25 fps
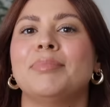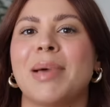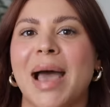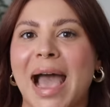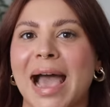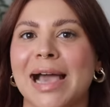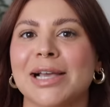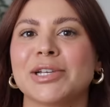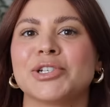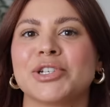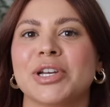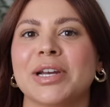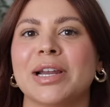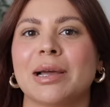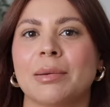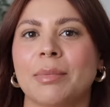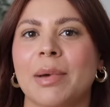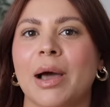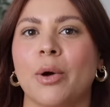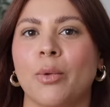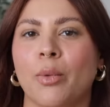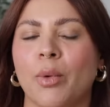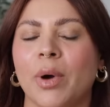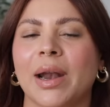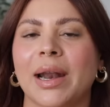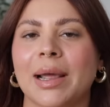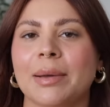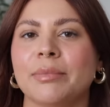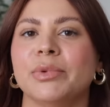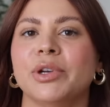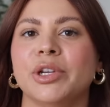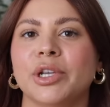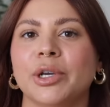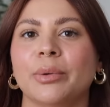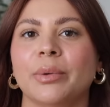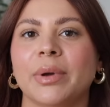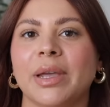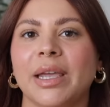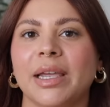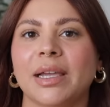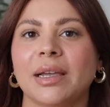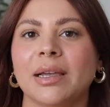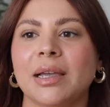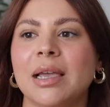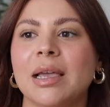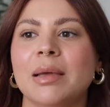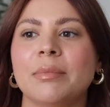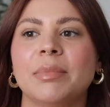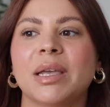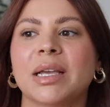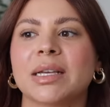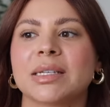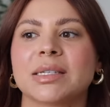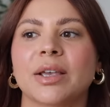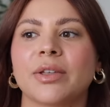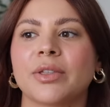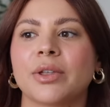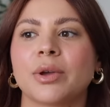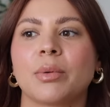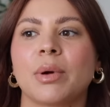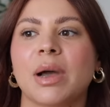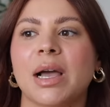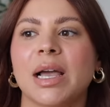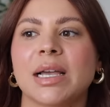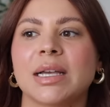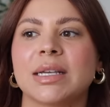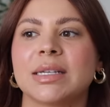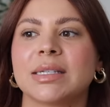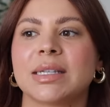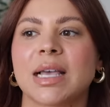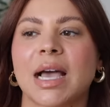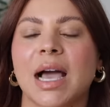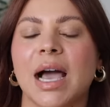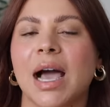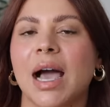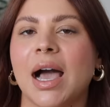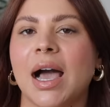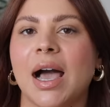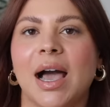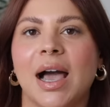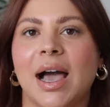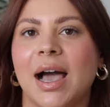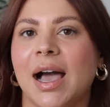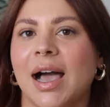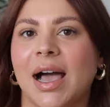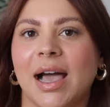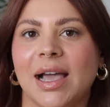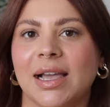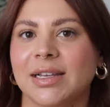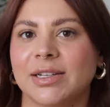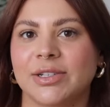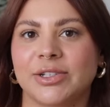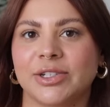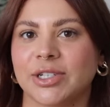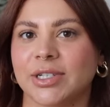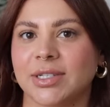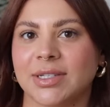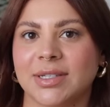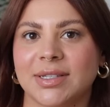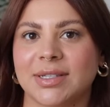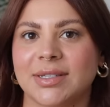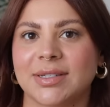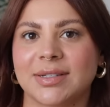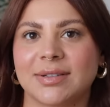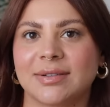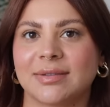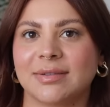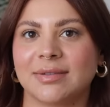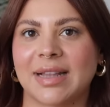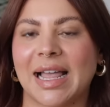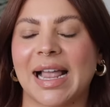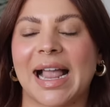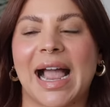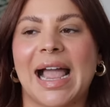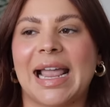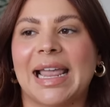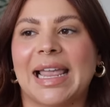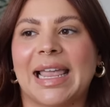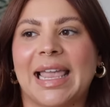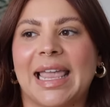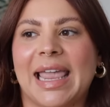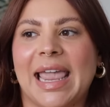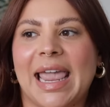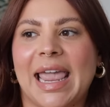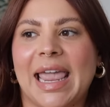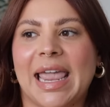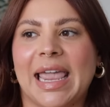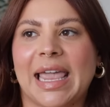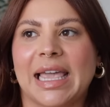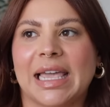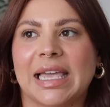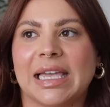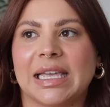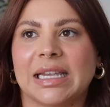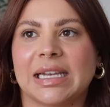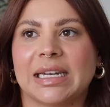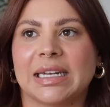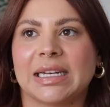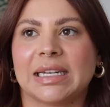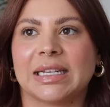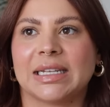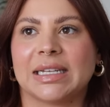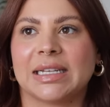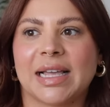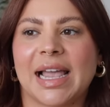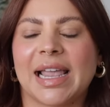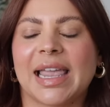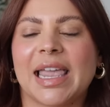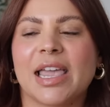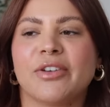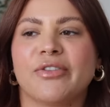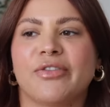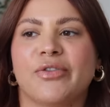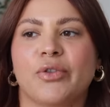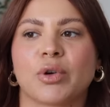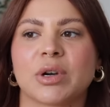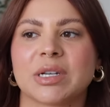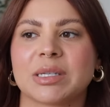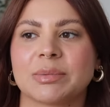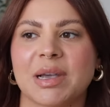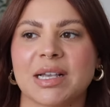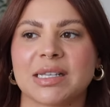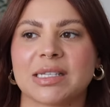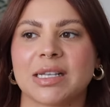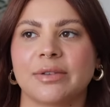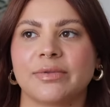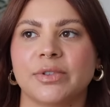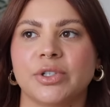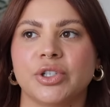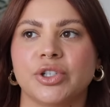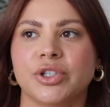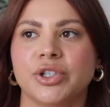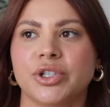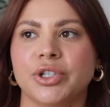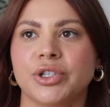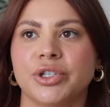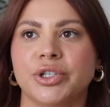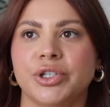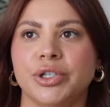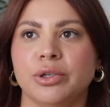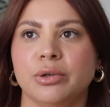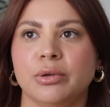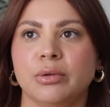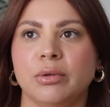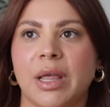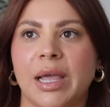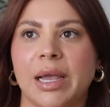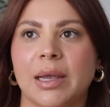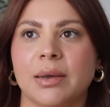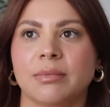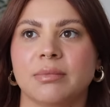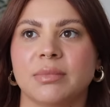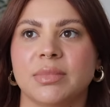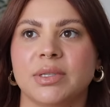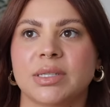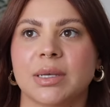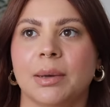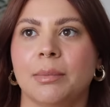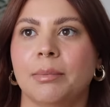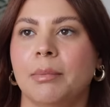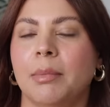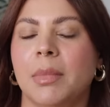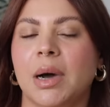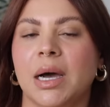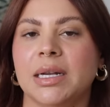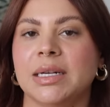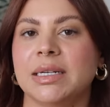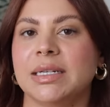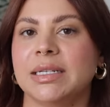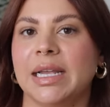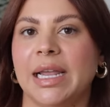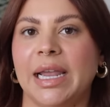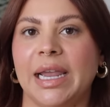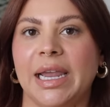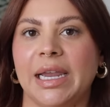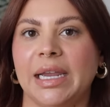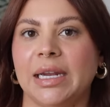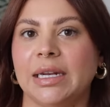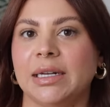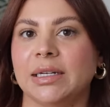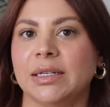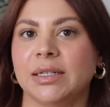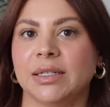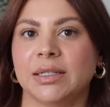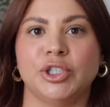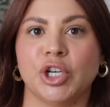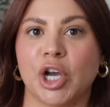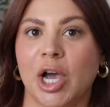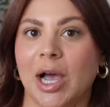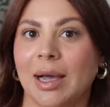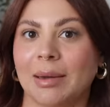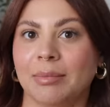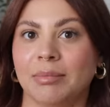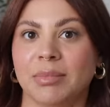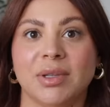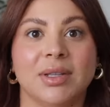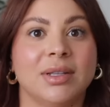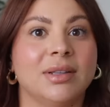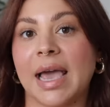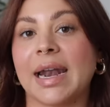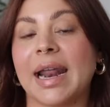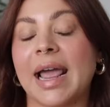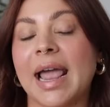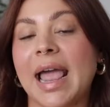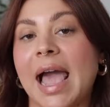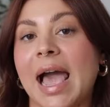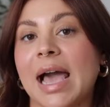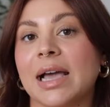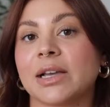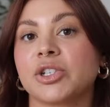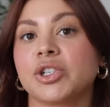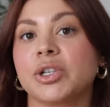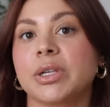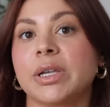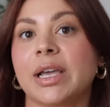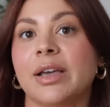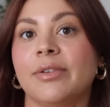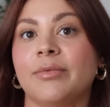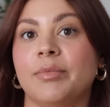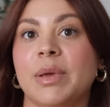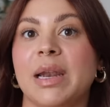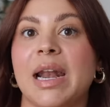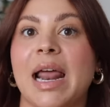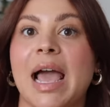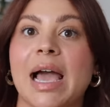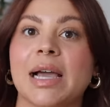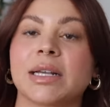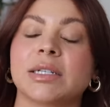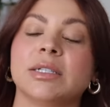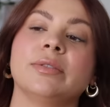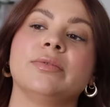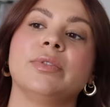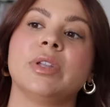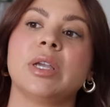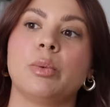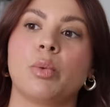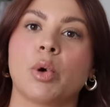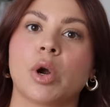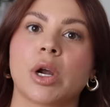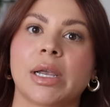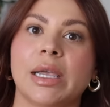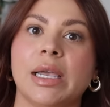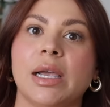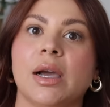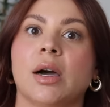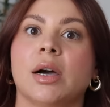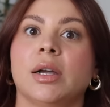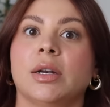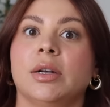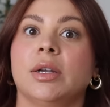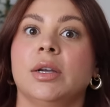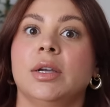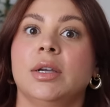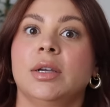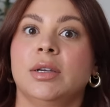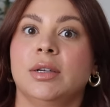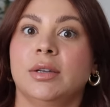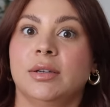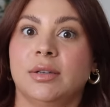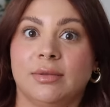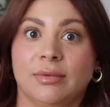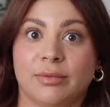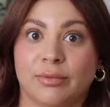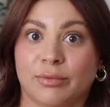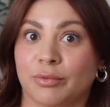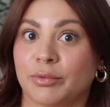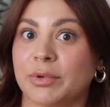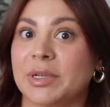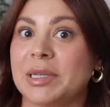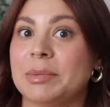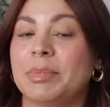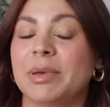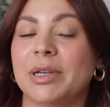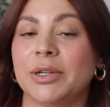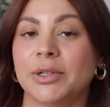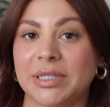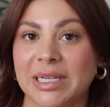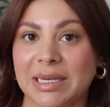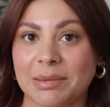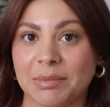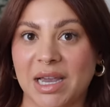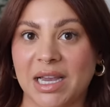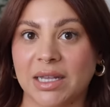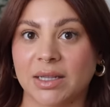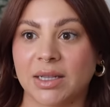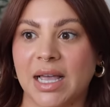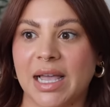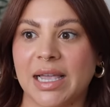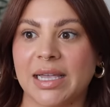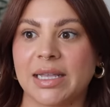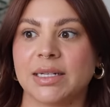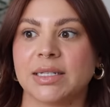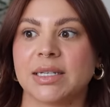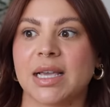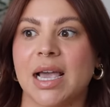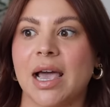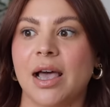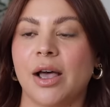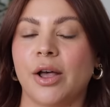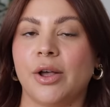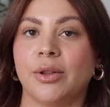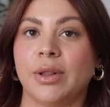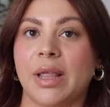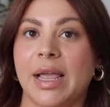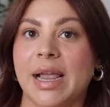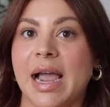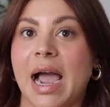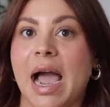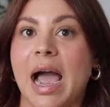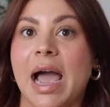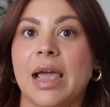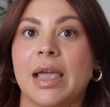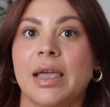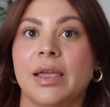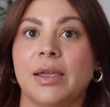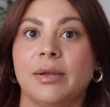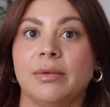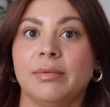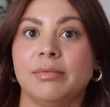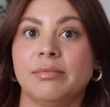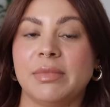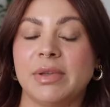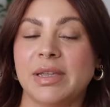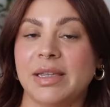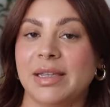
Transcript: passionate about what I'm doing because otherwise I just, like, I can't I can't force myself to just do like some mundane job. And I actually have been actively working on rebuilding my clientele. Like I